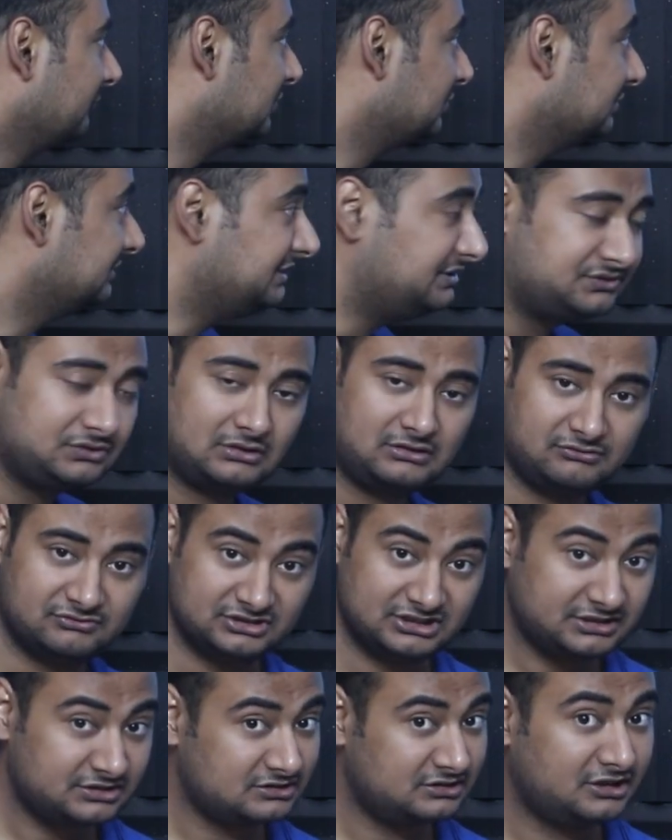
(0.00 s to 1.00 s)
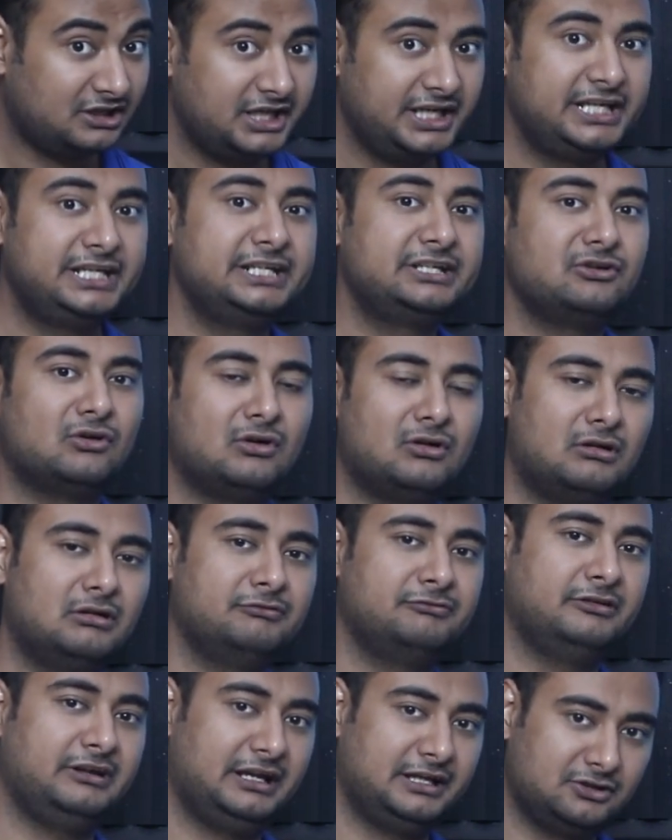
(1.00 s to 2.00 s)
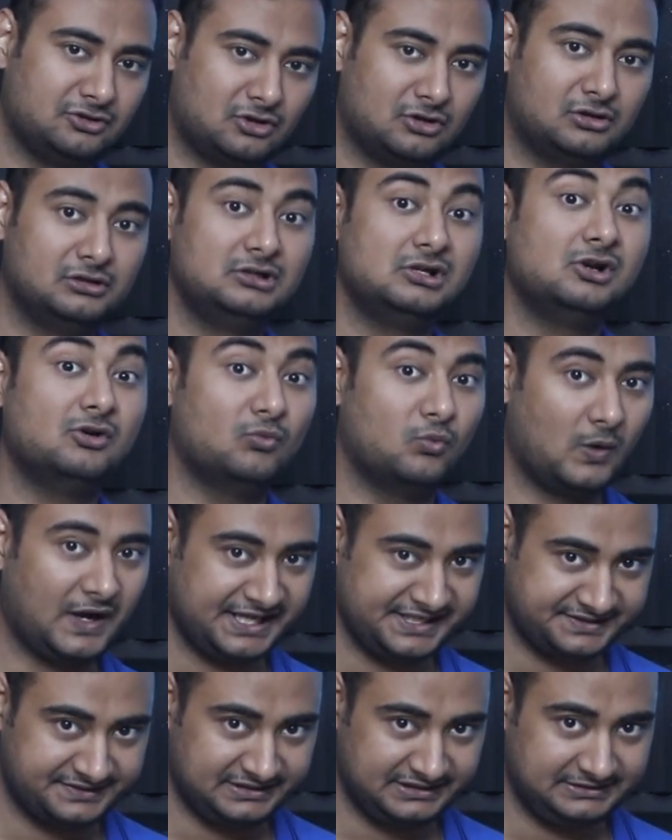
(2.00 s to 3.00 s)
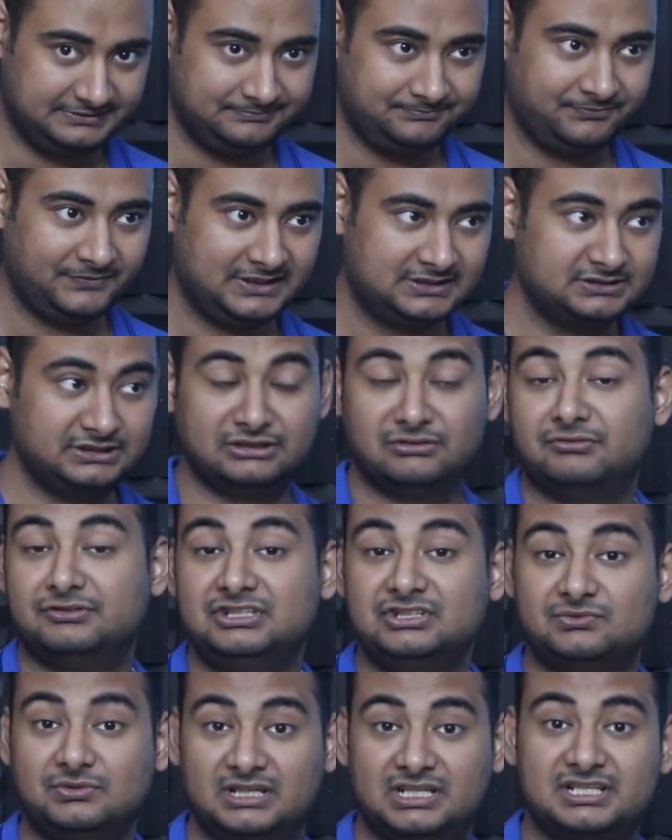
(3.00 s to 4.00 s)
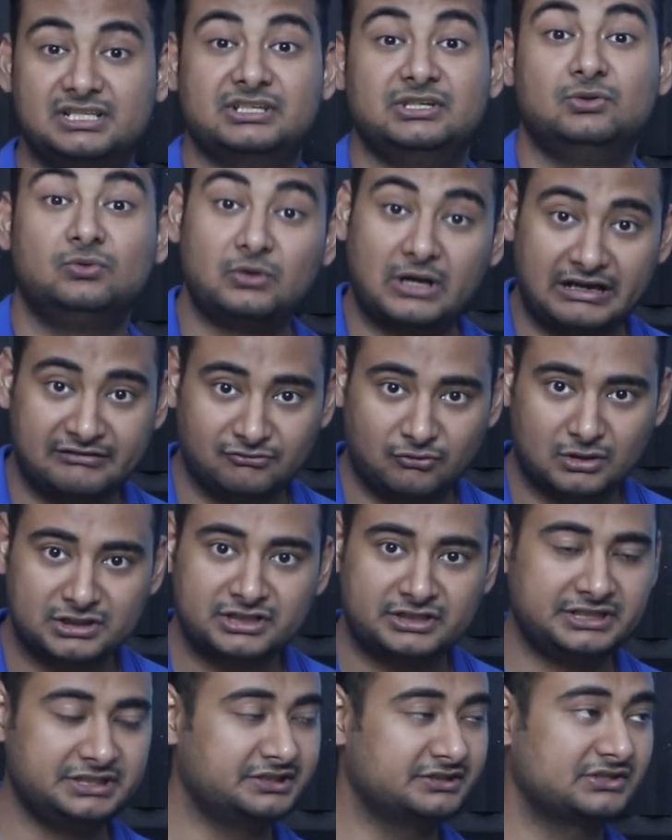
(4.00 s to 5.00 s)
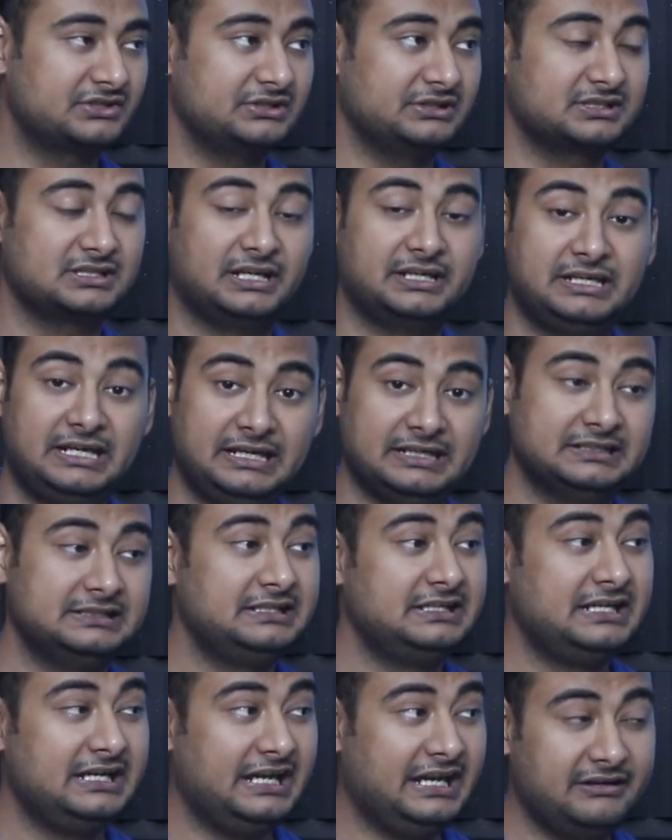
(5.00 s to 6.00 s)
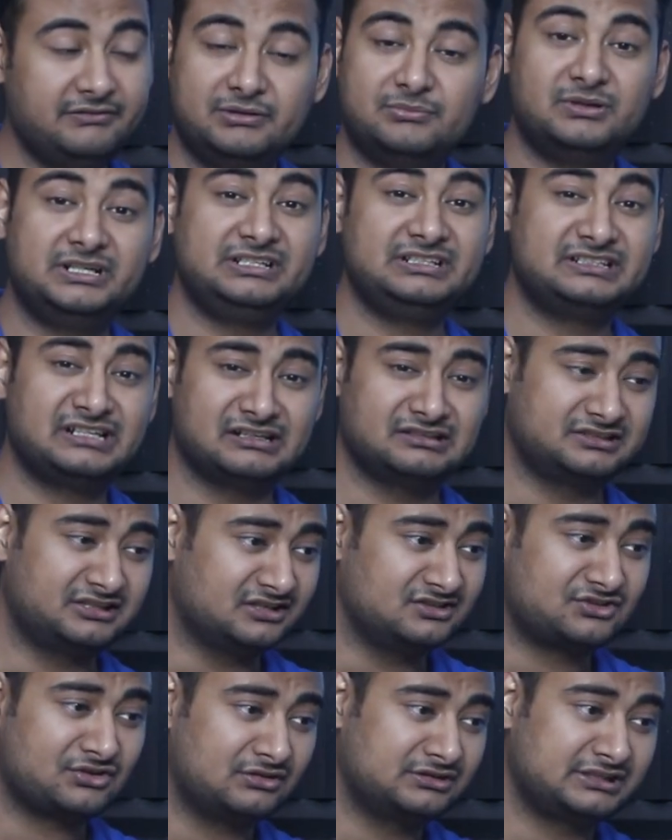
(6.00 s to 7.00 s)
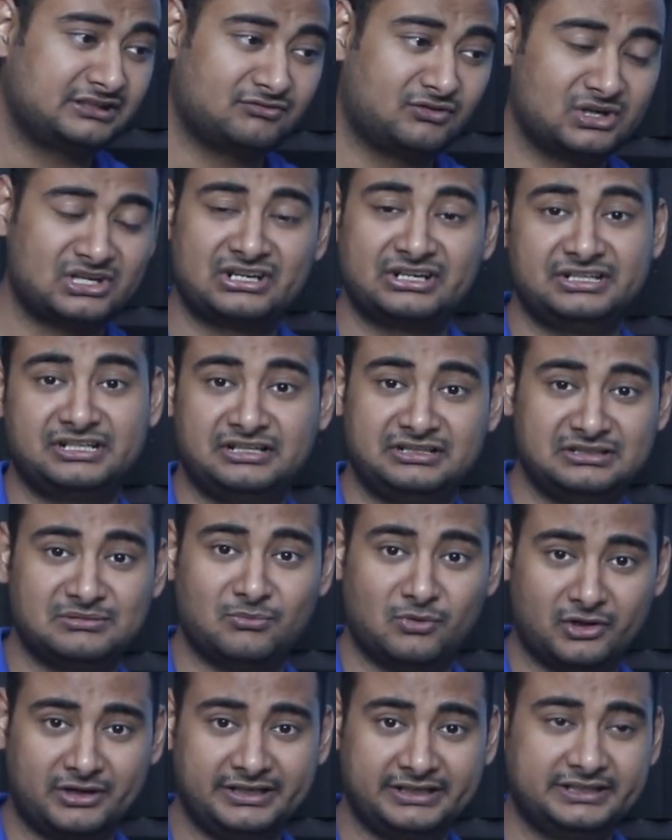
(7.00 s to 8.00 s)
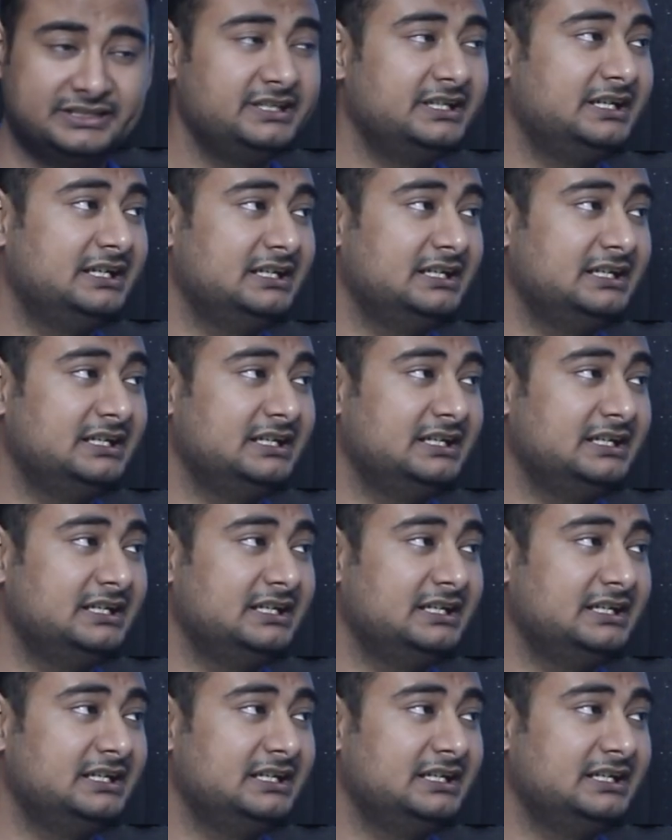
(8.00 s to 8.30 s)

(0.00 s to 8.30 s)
So this sort of, just turning it off and on wisely. Think of it this way. Let's say you have water heaters. It's like, hey, everybody turns on their water heater in the morning.